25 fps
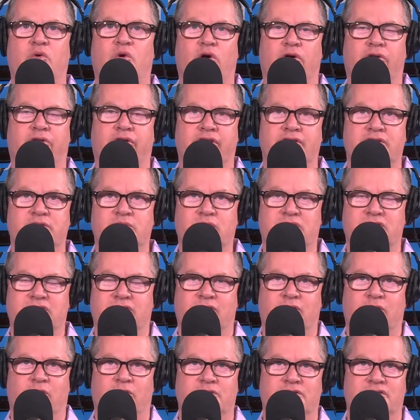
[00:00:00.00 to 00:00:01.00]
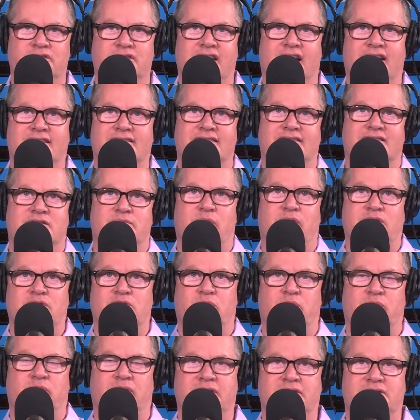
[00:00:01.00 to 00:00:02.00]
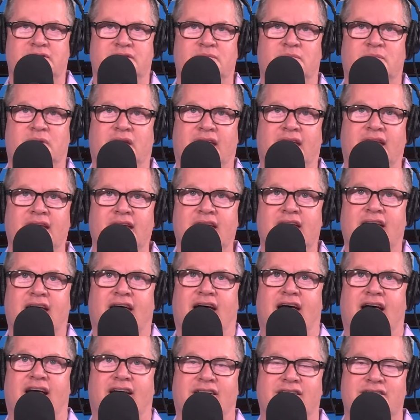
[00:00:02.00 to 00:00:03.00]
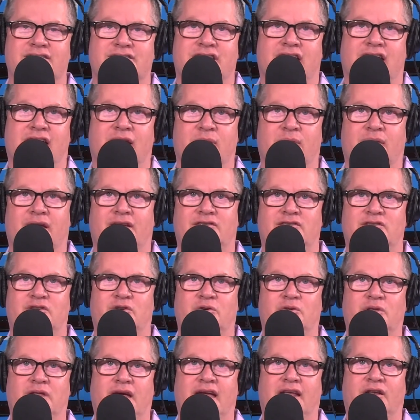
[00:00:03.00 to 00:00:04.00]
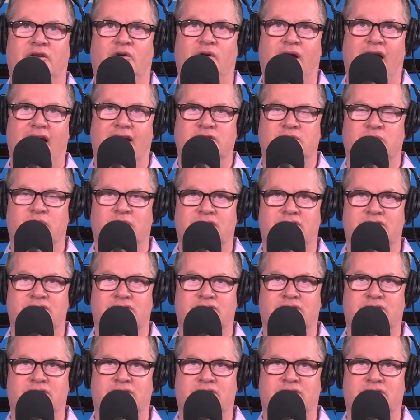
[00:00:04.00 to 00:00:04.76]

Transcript: New Orleans, which, of course, that's a special place to me because uh, I am a Tulane graduate.